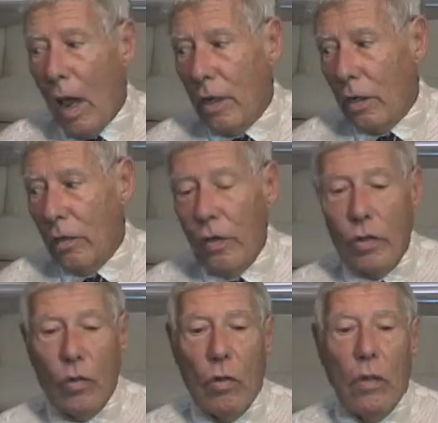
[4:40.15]
An
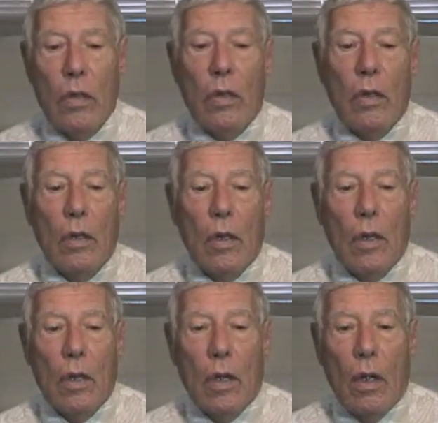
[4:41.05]
individual
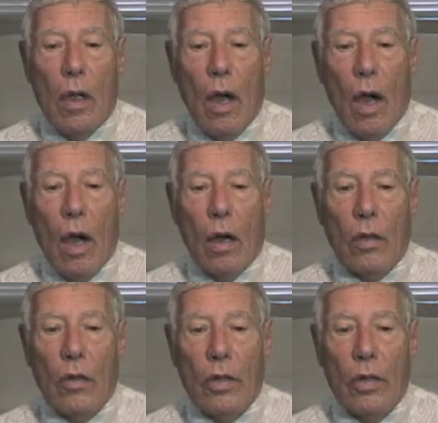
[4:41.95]
could